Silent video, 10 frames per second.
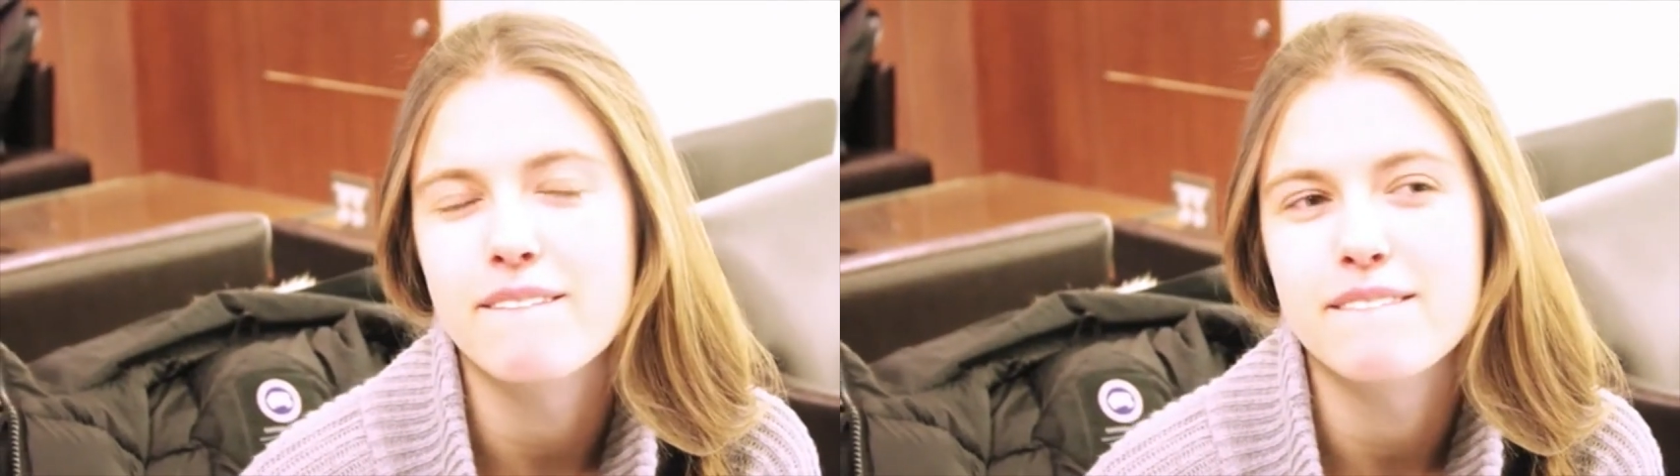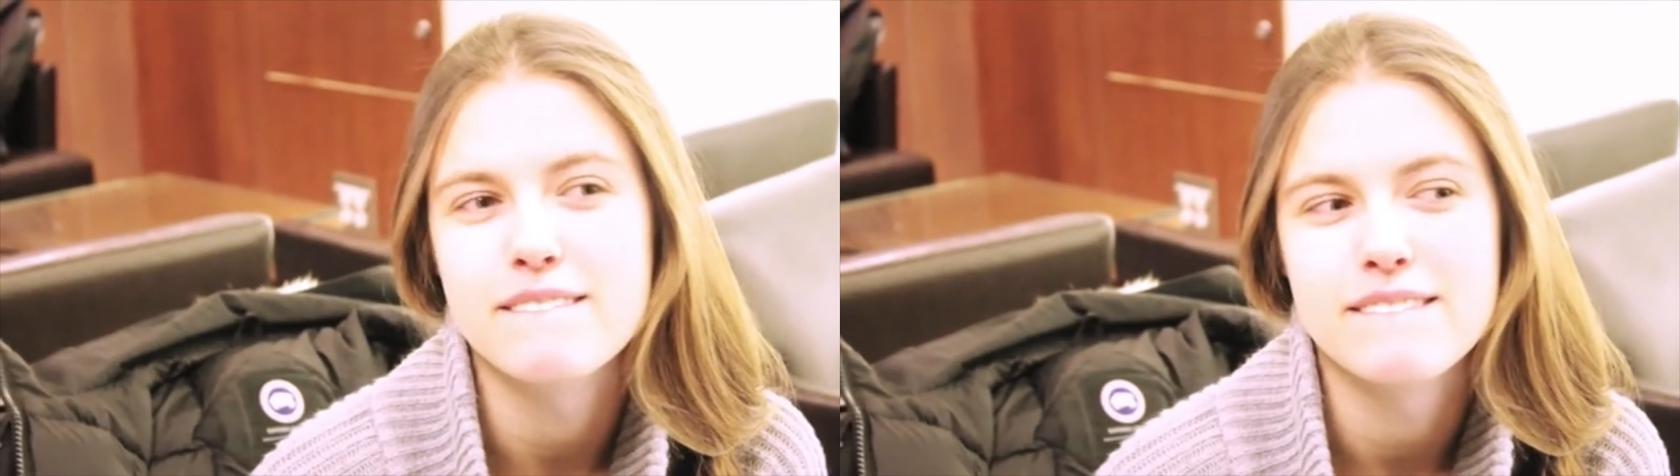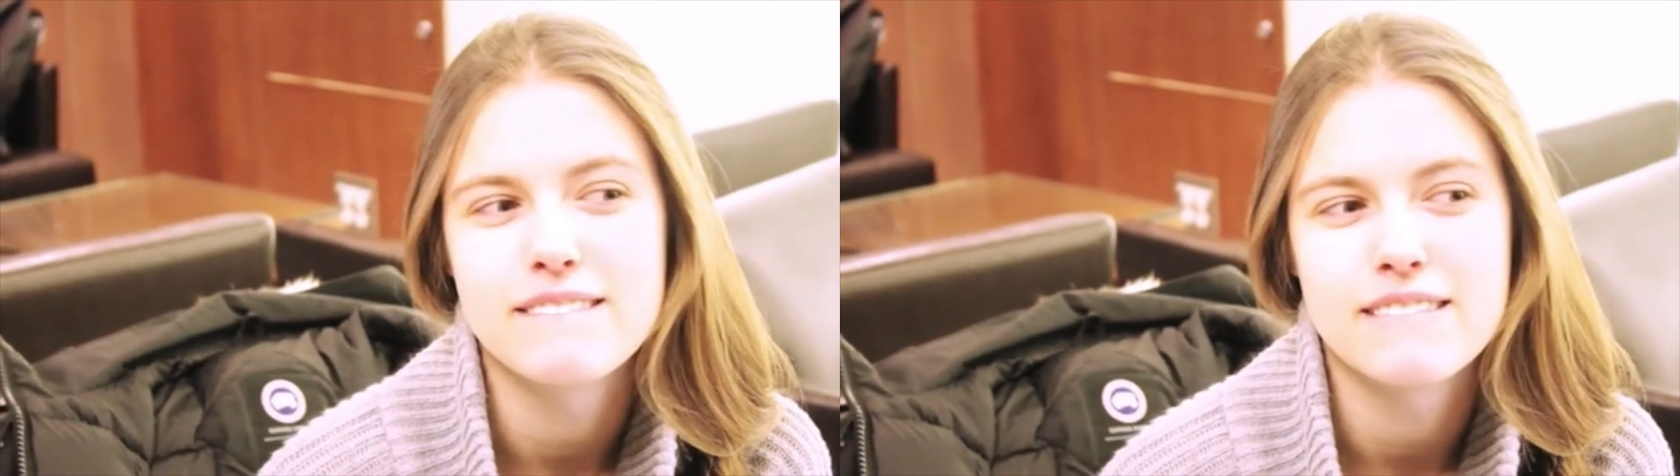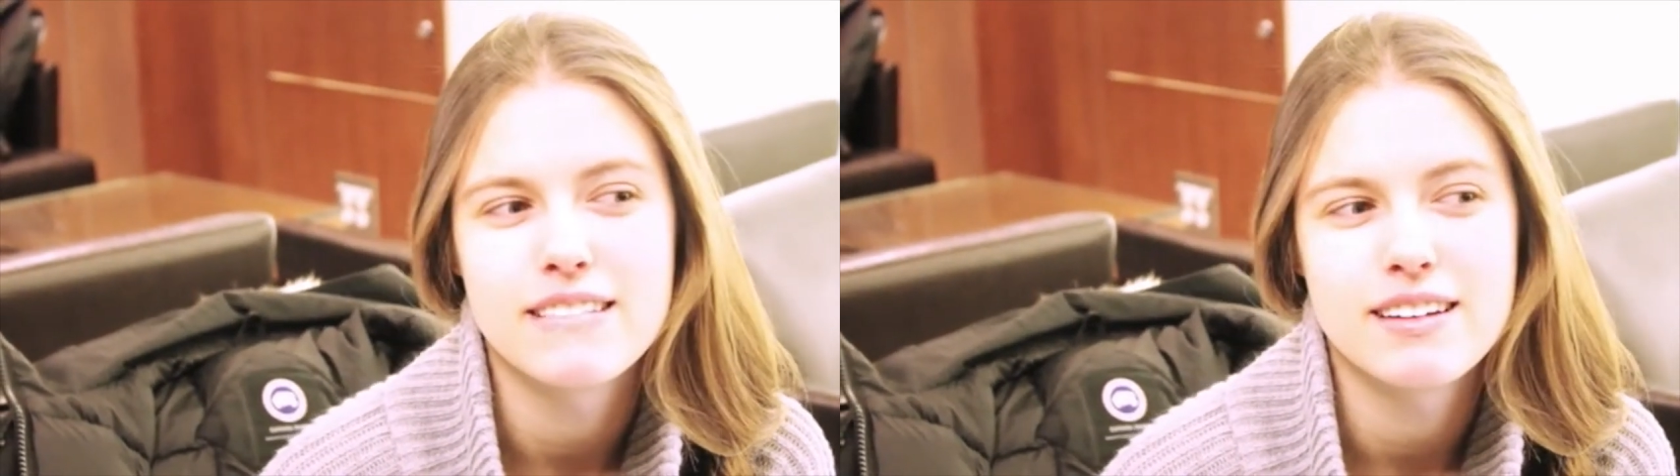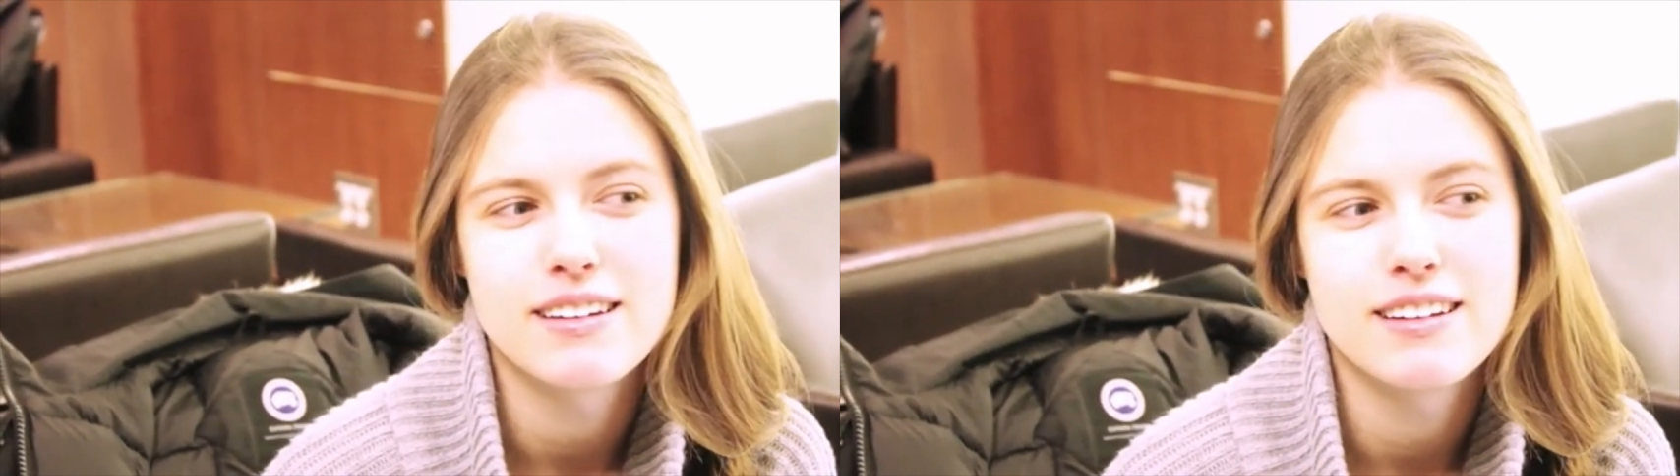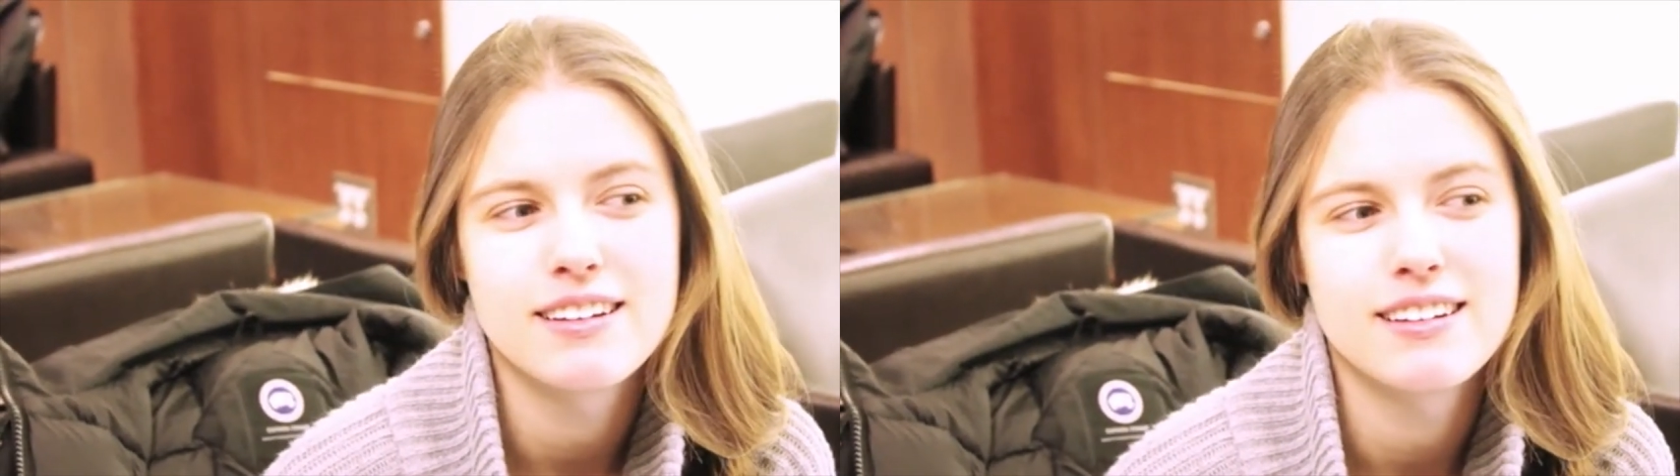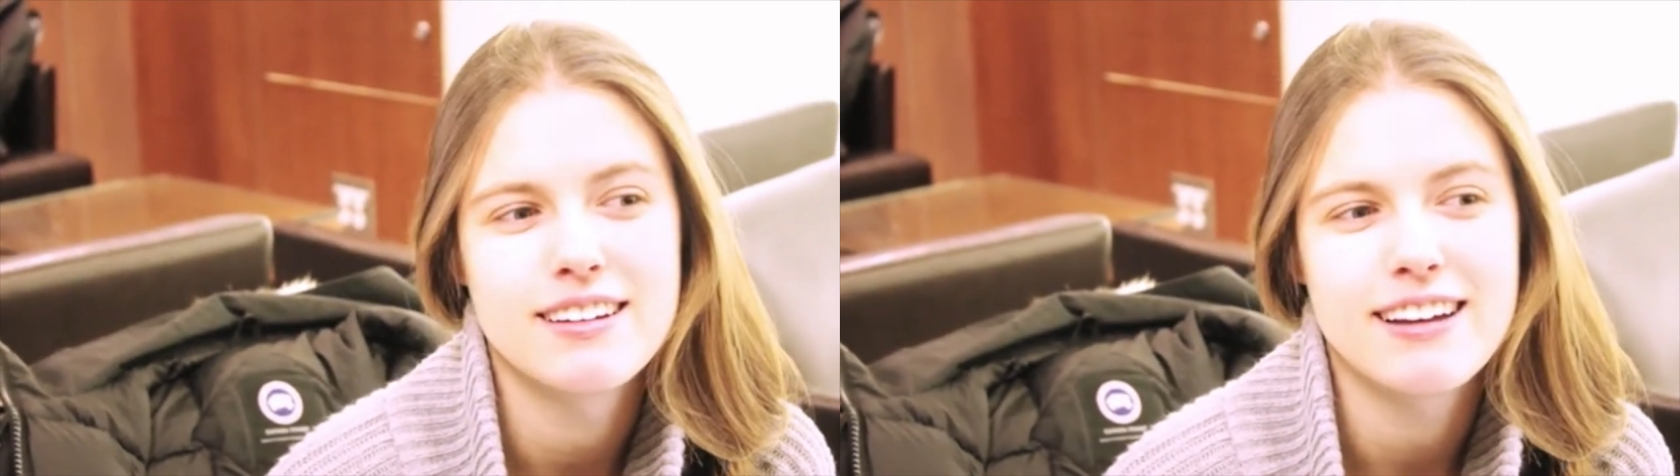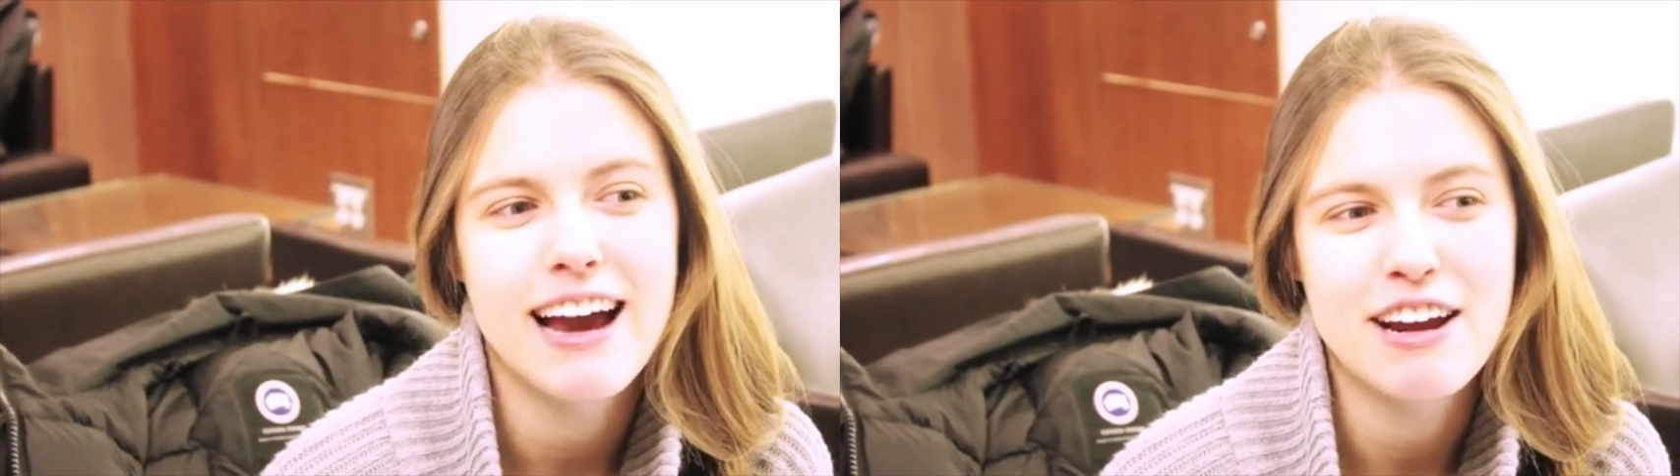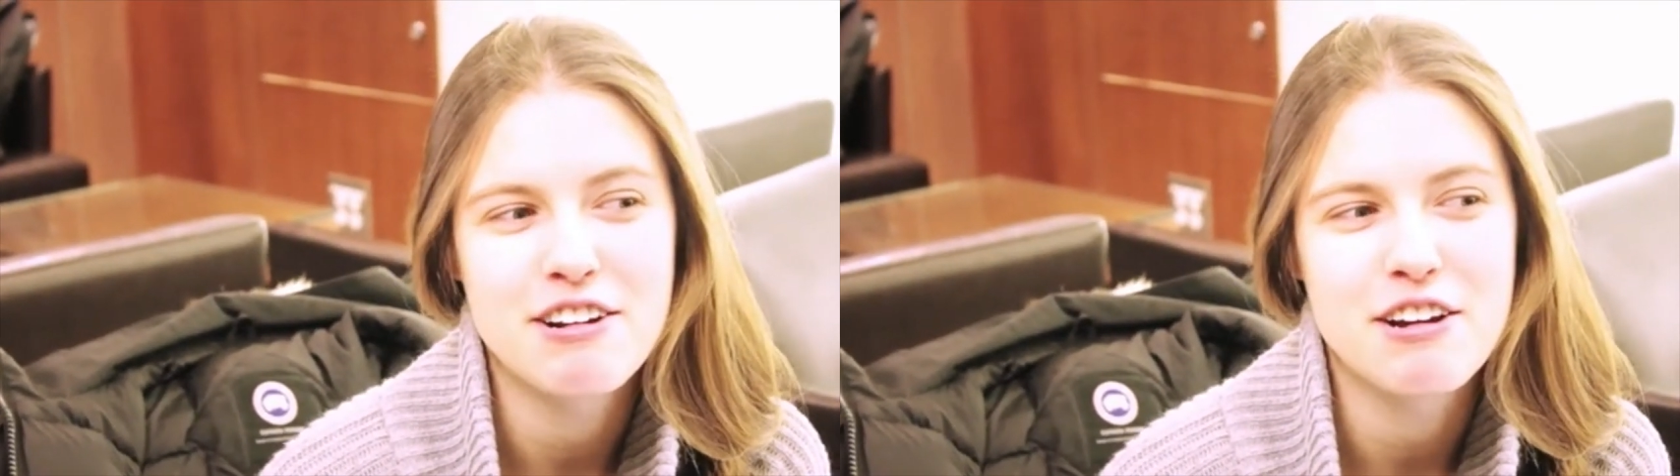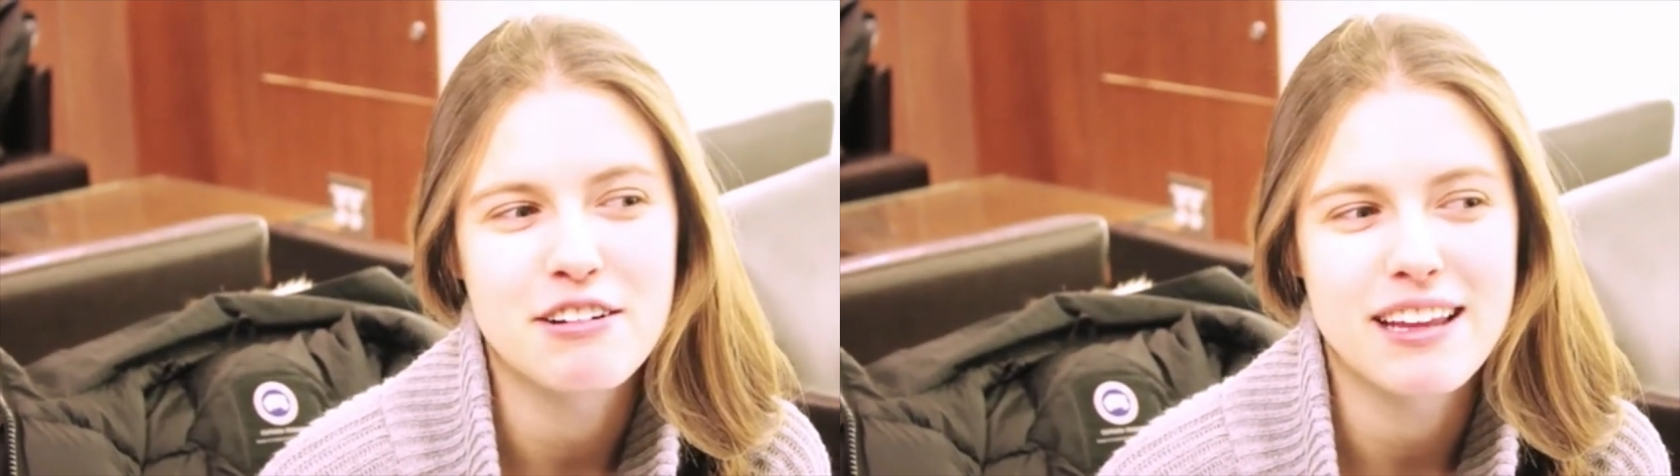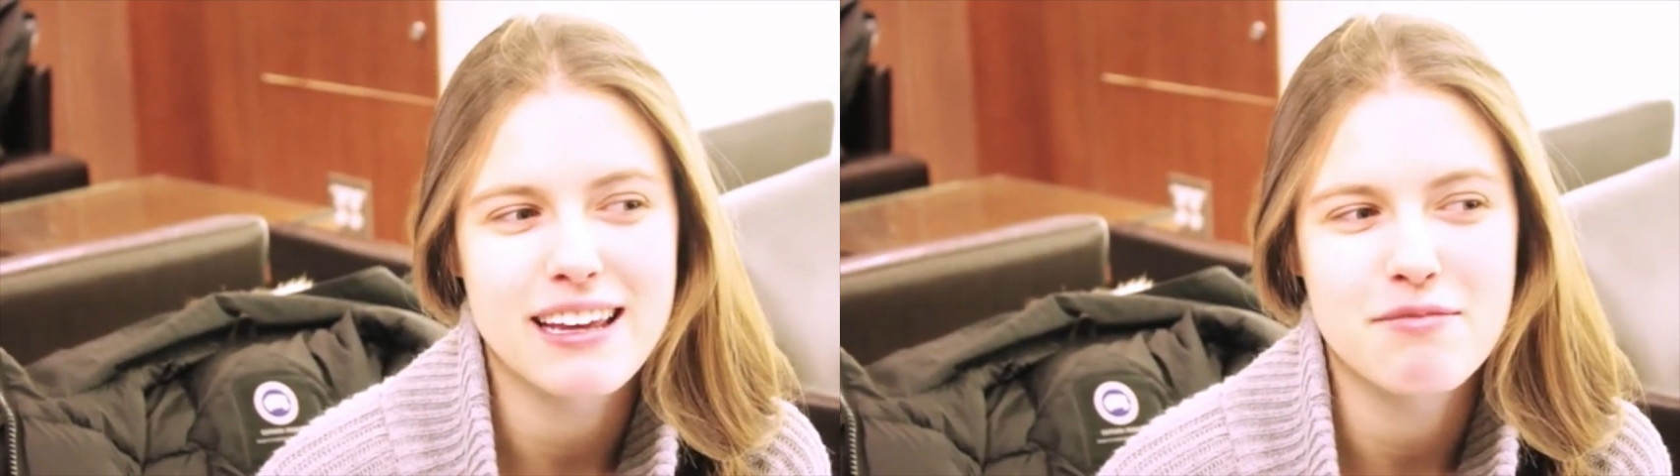I don't